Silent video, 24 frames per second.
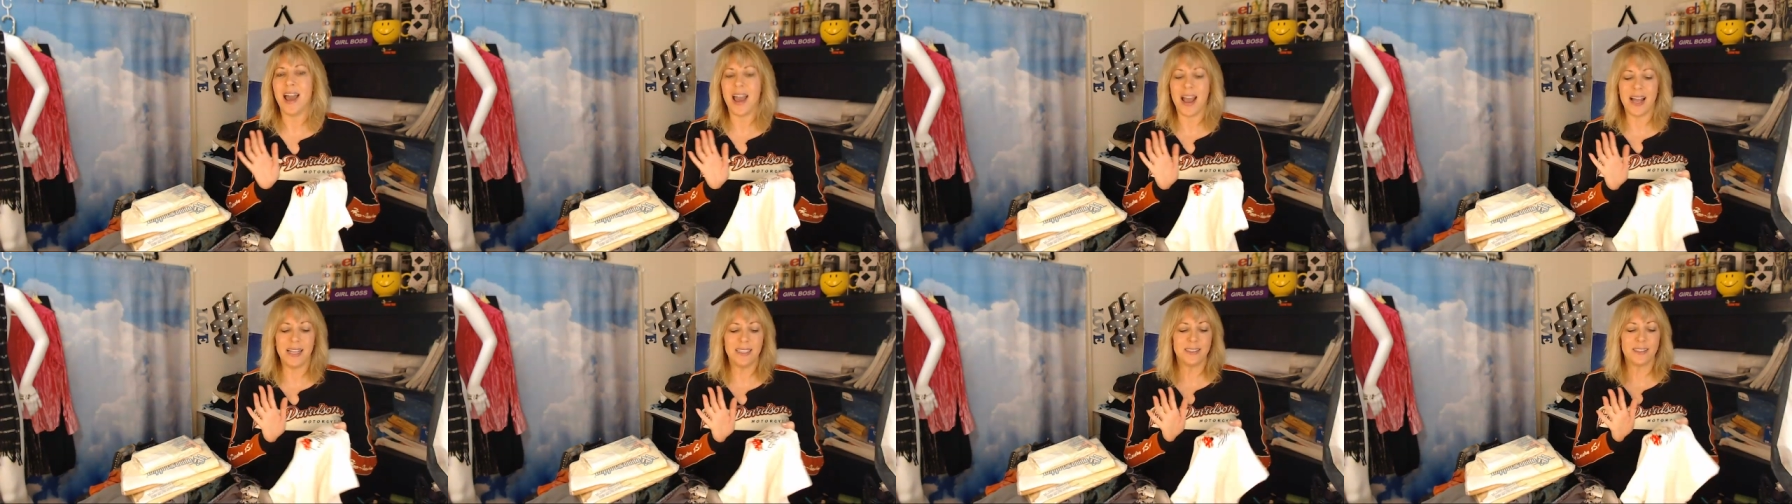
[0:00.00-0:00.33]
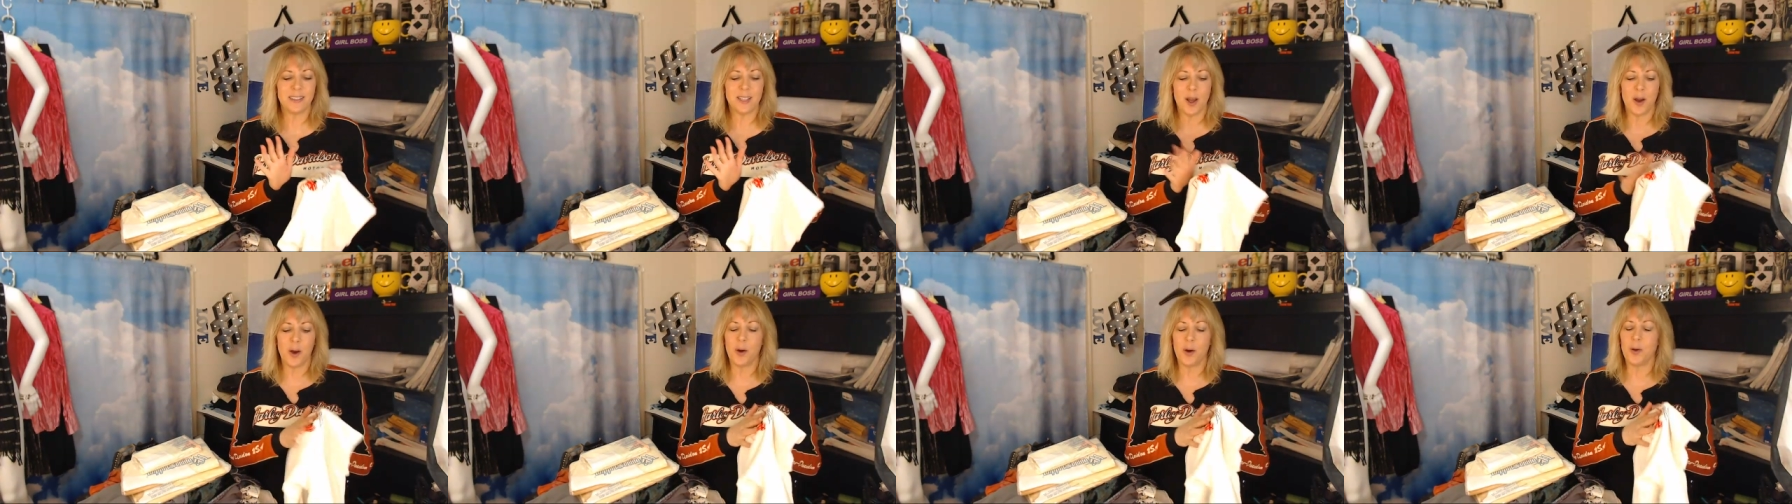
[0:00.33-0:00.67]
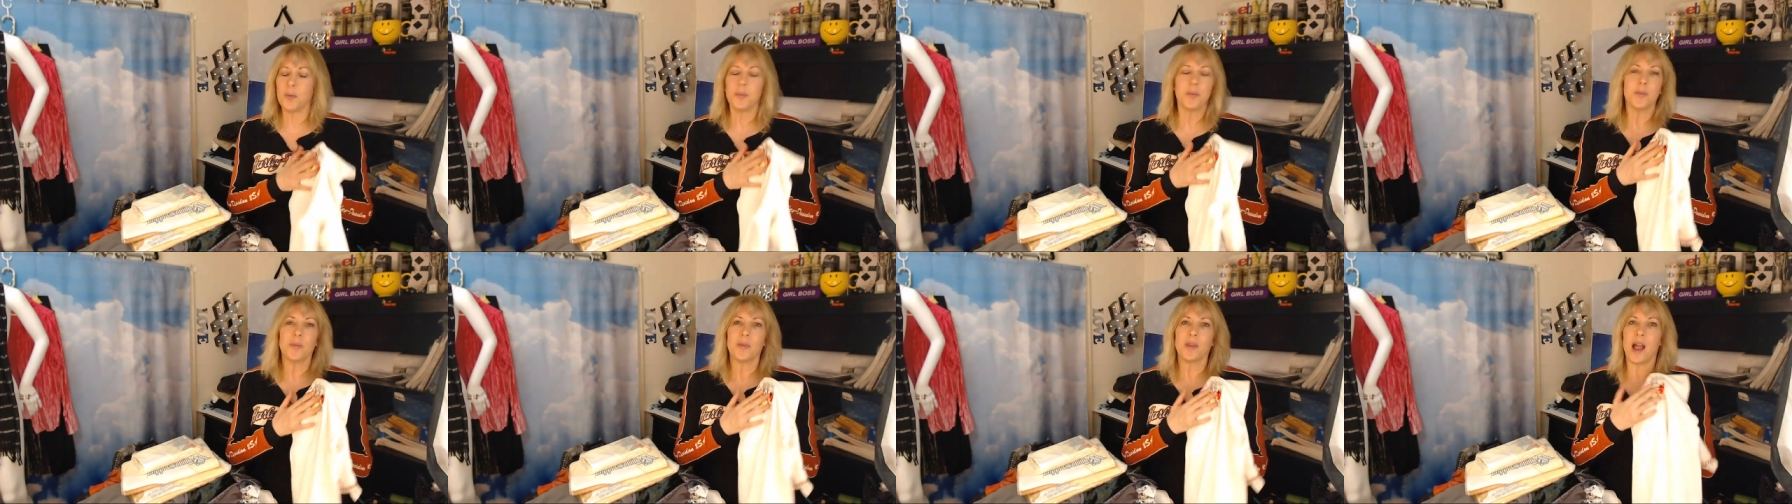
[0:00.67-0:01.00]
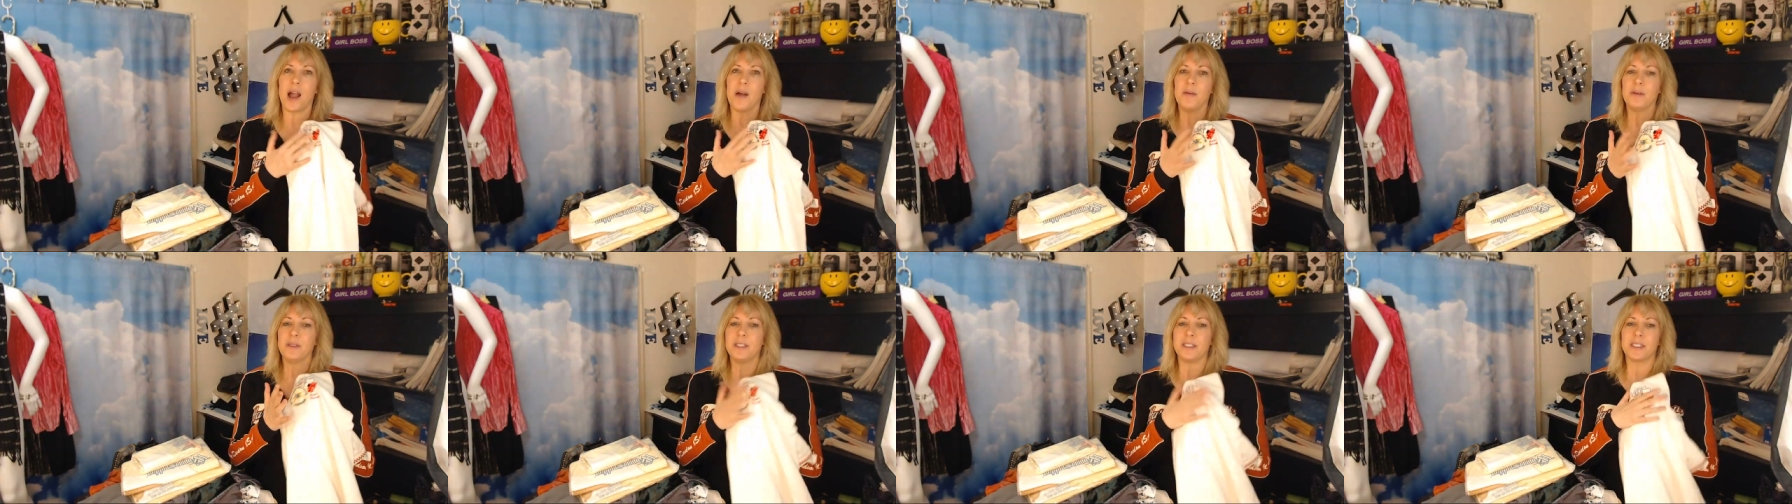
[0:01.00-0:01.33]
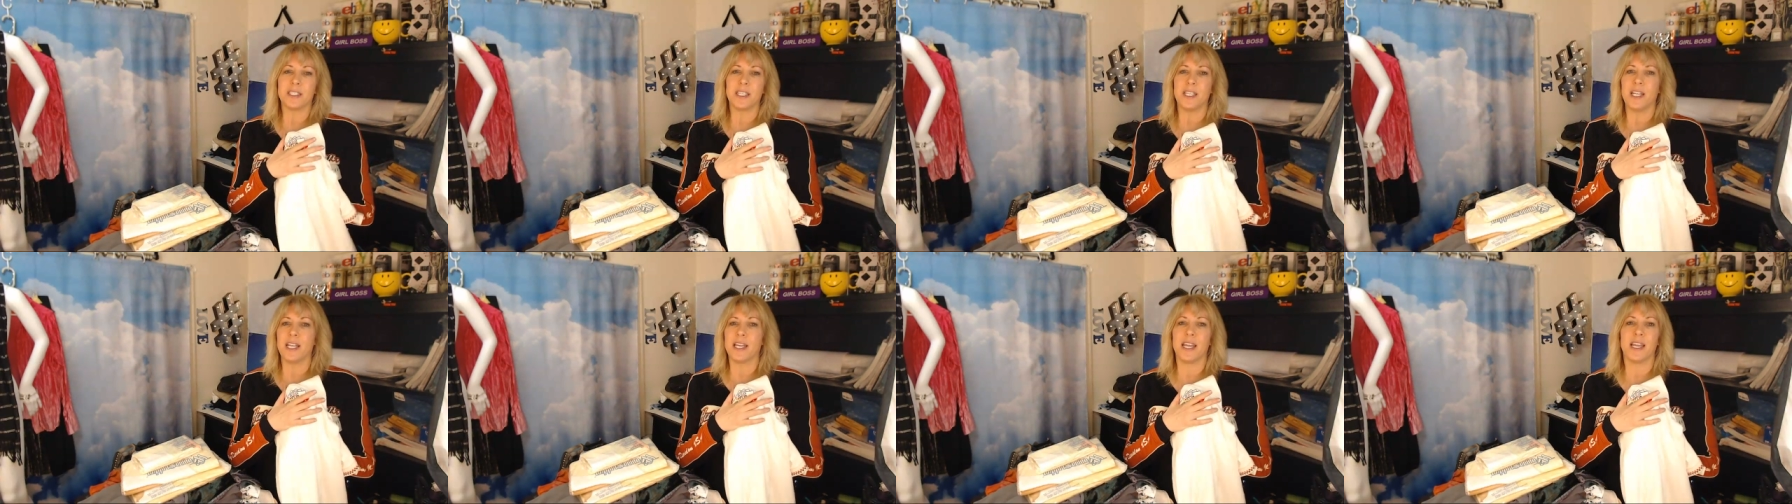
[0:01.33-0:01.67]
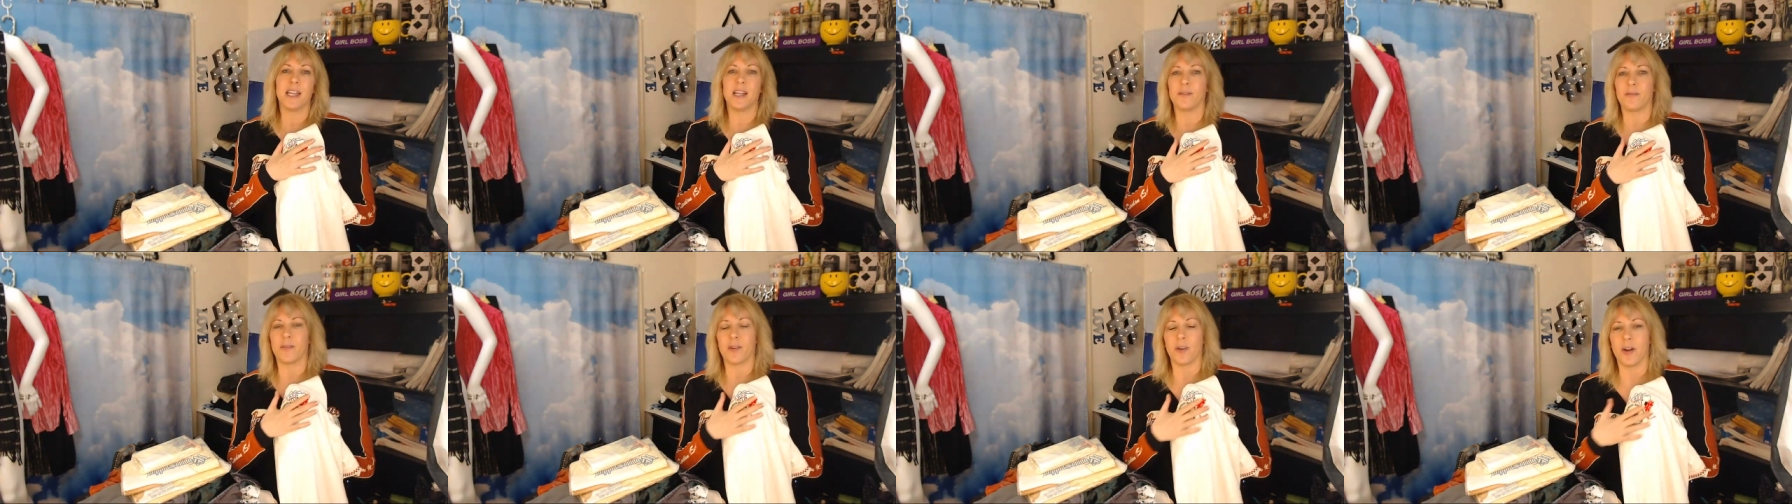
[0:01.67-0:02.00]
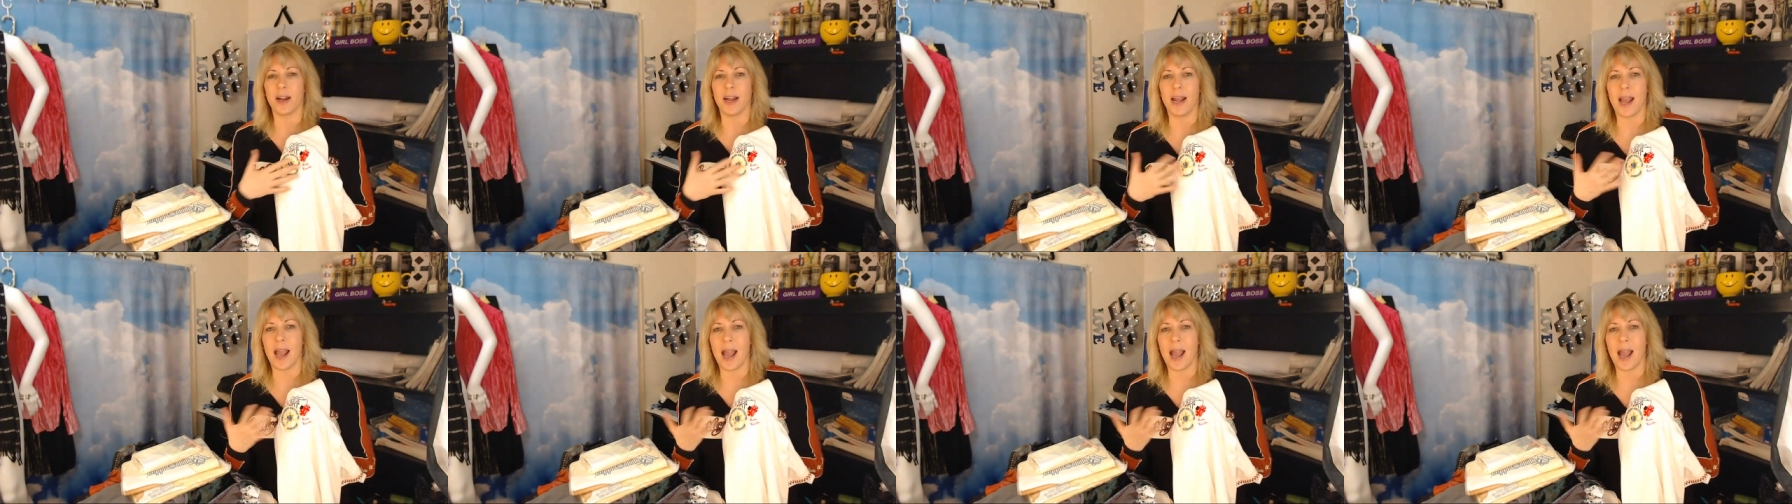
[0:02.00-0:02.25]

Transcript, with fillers: And so I was just going to get it for a